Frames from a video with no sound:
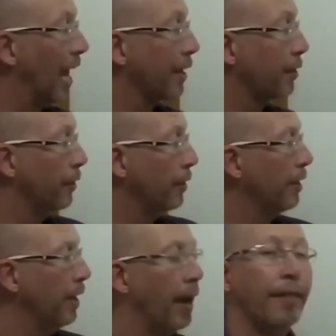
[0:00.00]

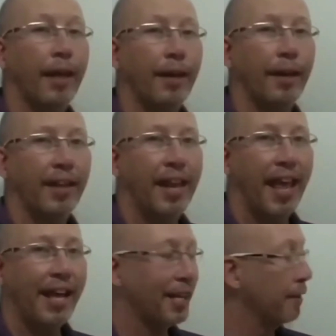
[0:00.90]
could, and then the
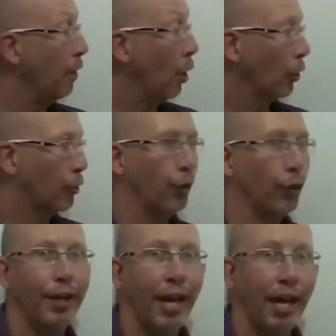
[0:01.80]
negative,
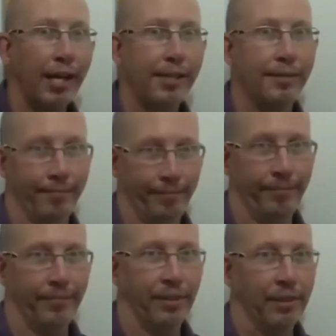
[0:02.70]
couldn't I?
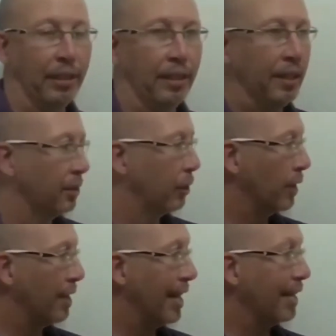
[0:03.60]
So the
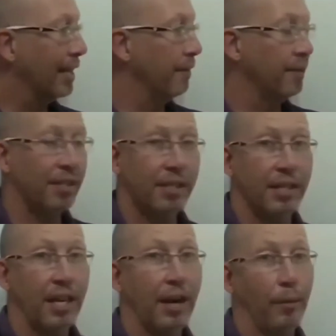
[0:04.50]
negative is
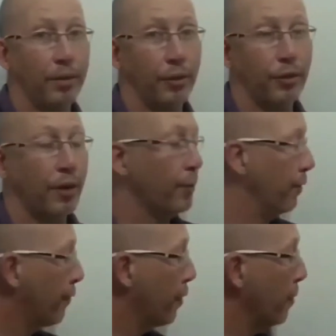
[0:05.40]
not what you're trying to
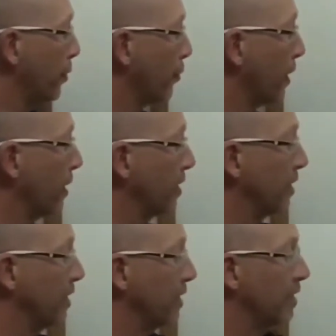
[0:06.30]
affirm. You're trying
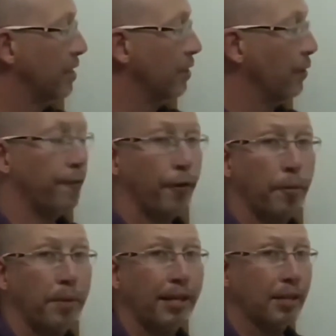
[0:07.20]
to affirm
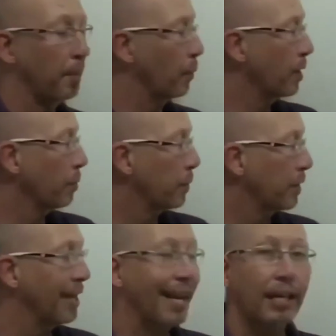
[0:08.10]
this, but we put the
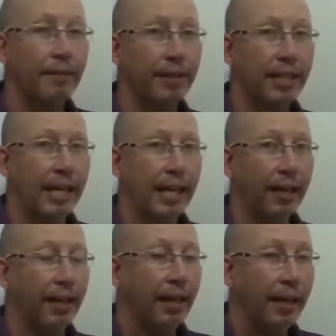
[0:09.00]
negative at the end.
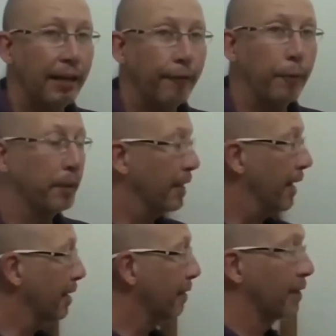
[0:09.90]
If we put the
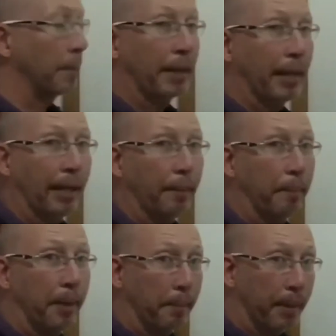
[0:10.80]
negative at the
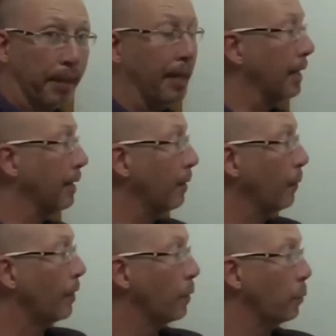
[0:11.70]
beginning,
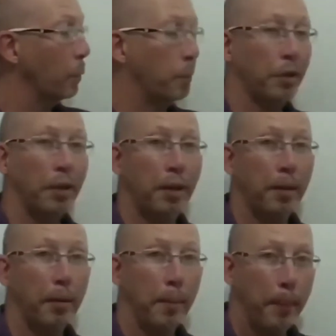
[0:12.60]
then we would put
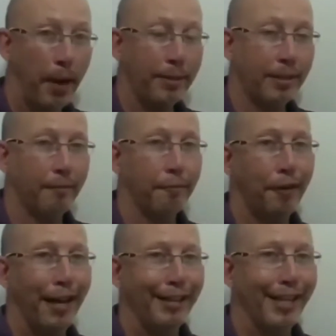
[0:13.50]
the positive
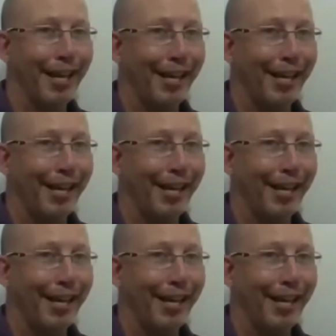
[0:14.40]
at the end.